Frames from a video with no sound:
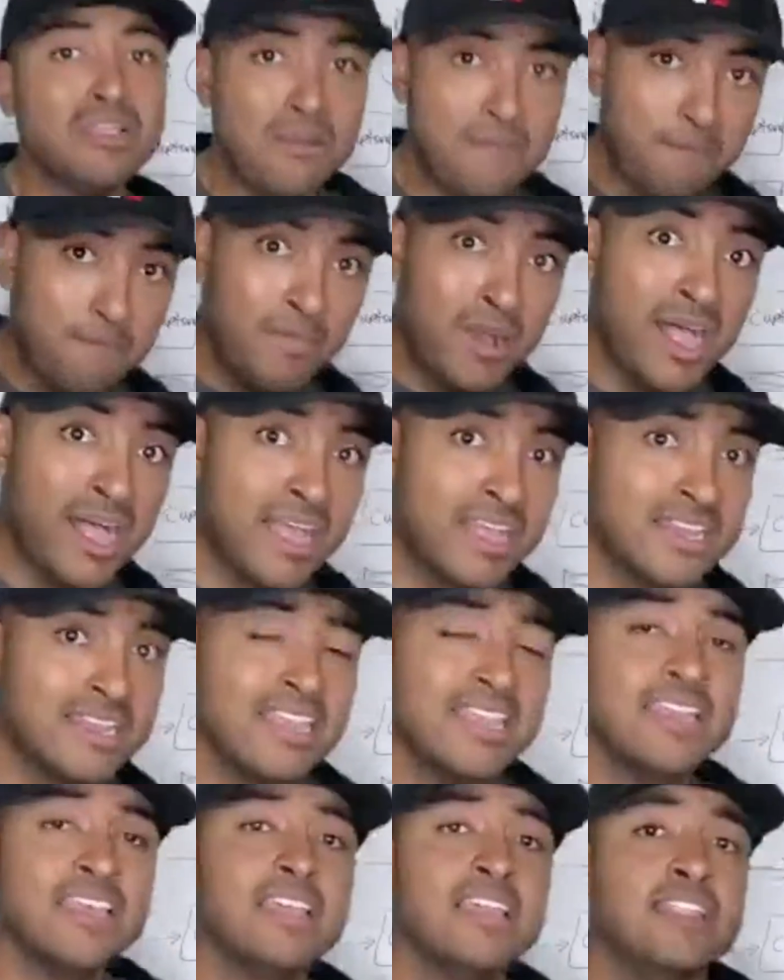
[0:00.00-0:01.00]
But
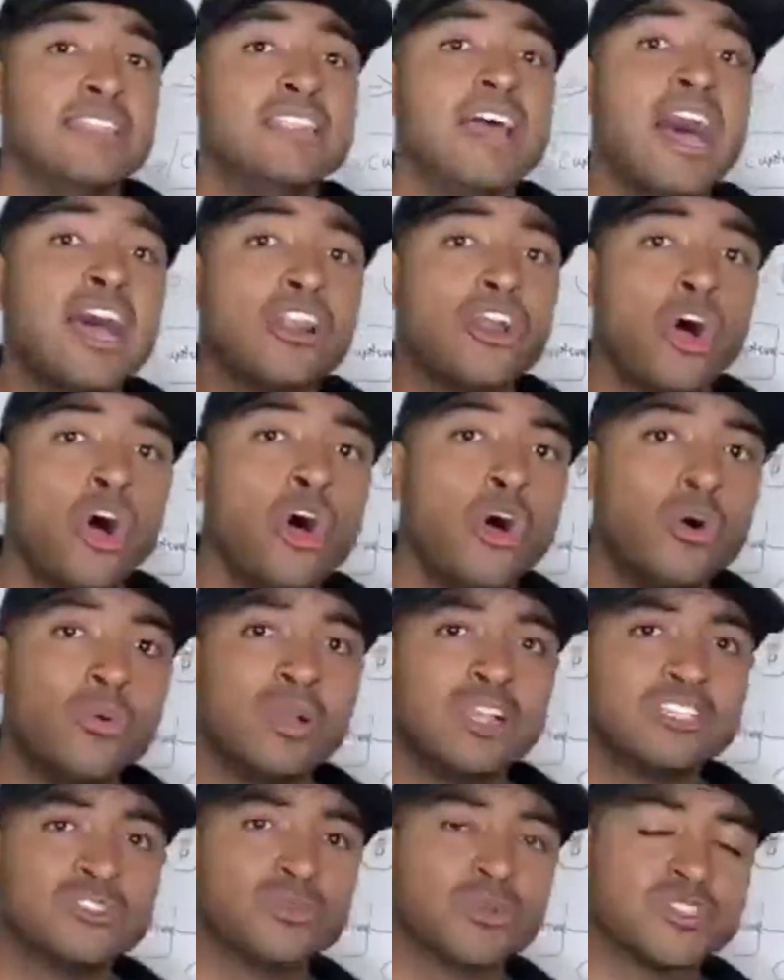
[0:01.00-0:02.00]
not
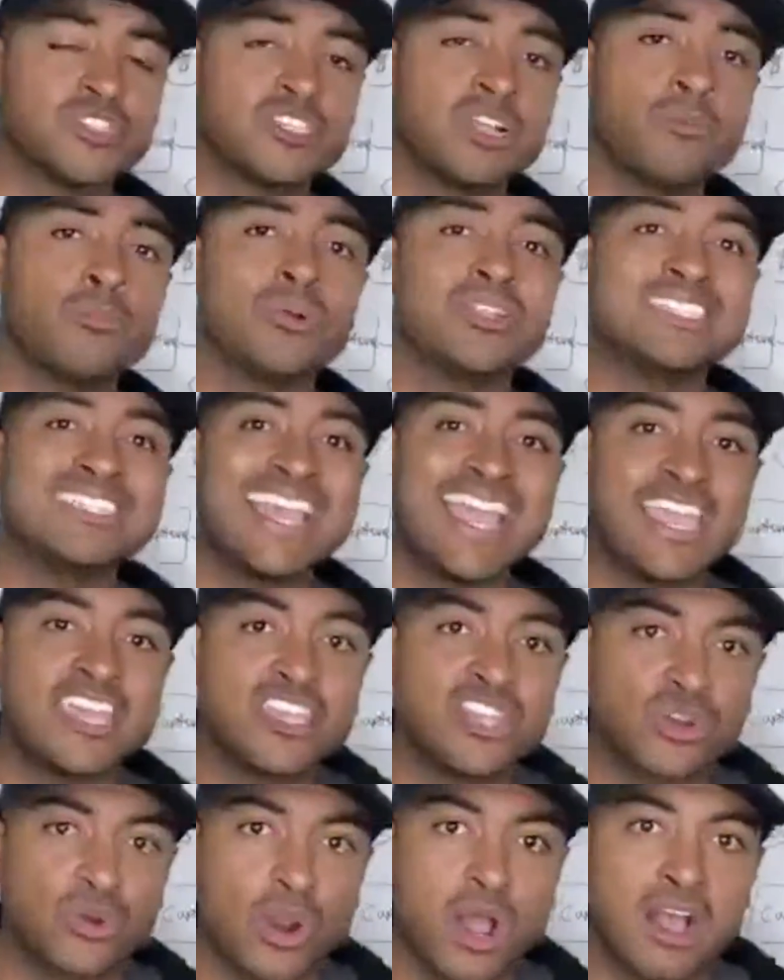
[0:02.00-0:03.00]
always will someone take
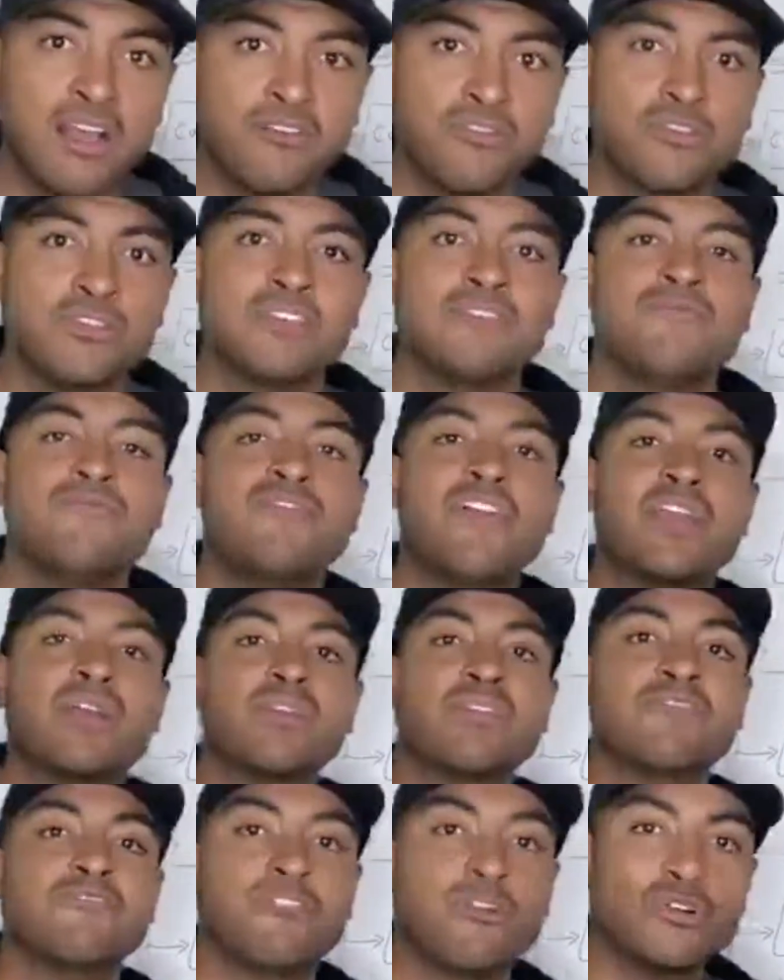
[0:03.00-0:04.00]
your offer the very
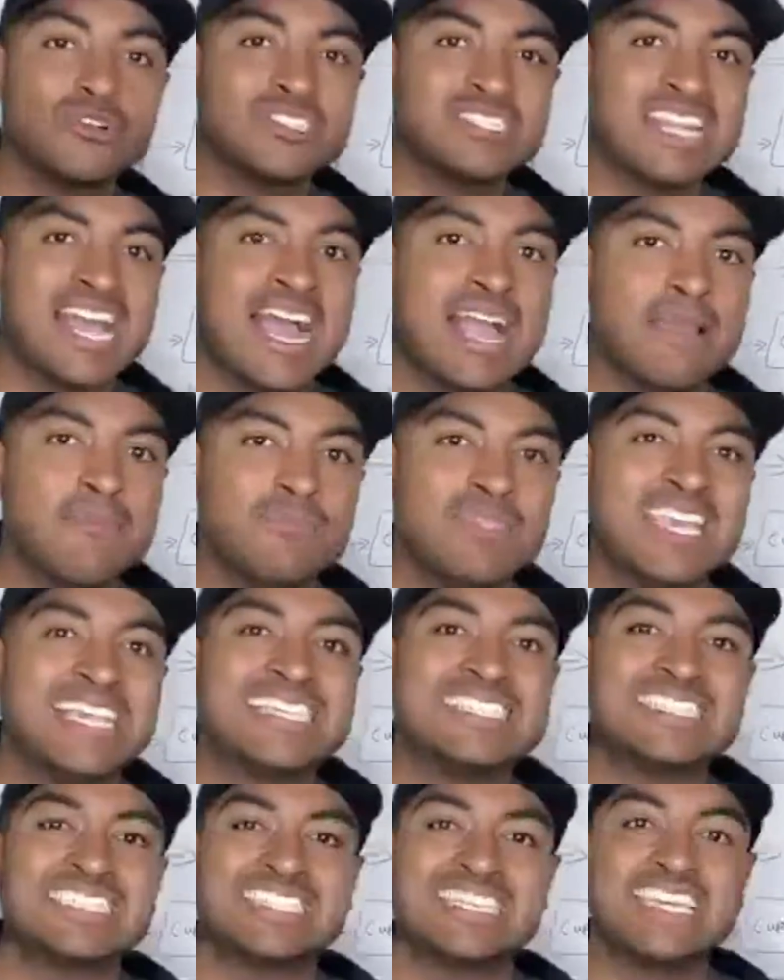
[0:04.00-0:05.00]
first time they
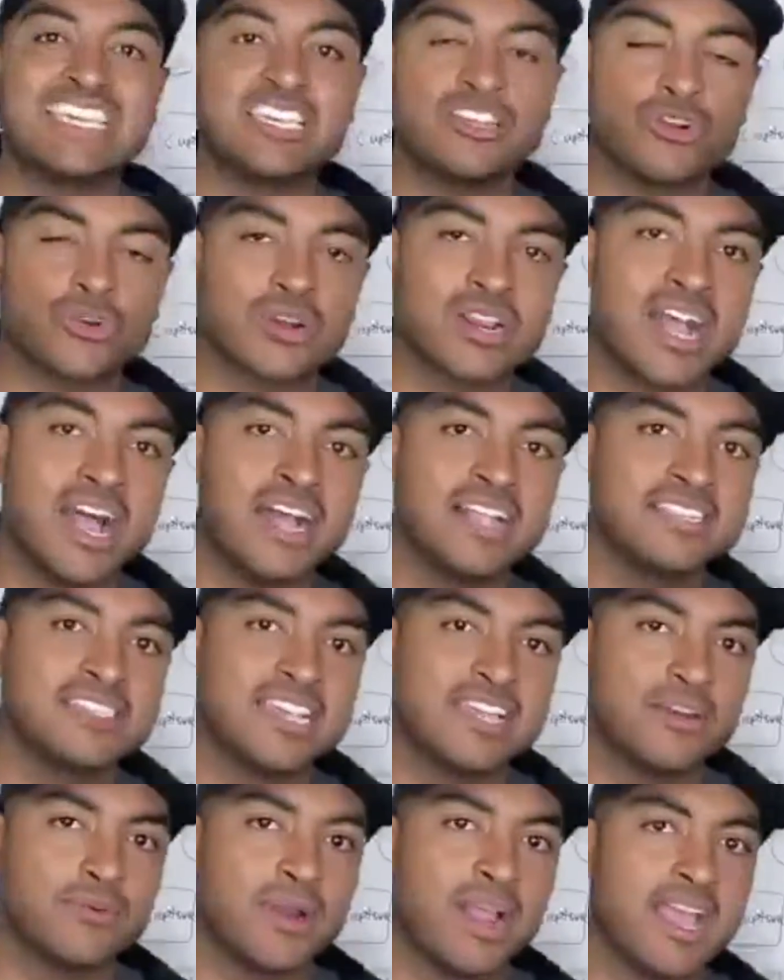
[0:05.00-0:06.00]
see your
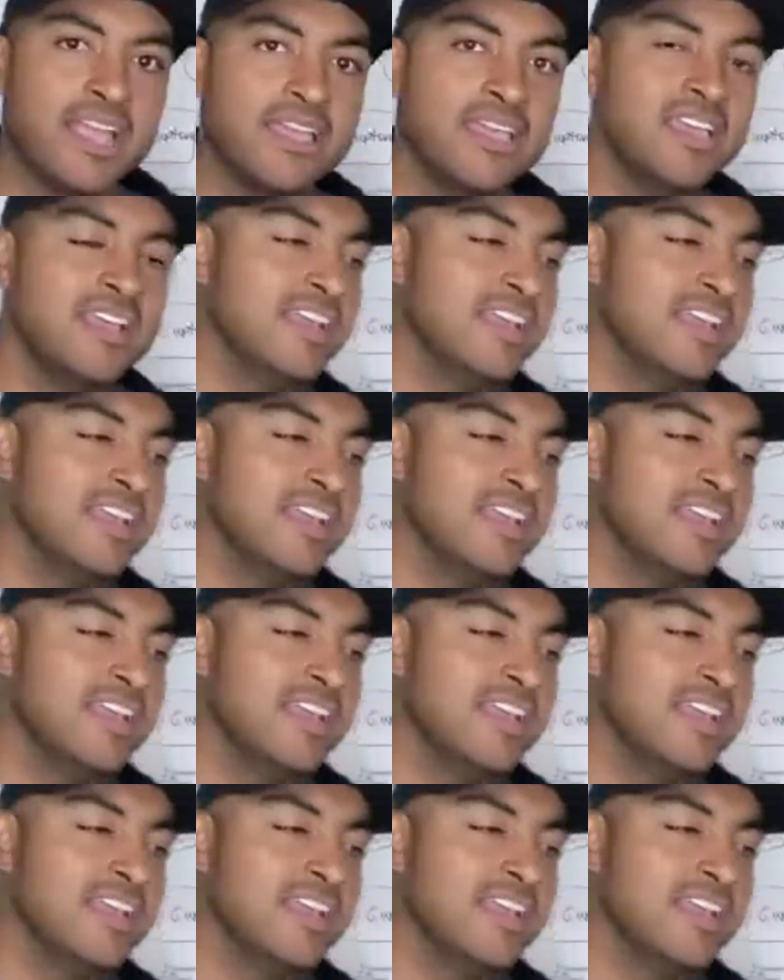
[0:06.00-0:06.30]
content, right?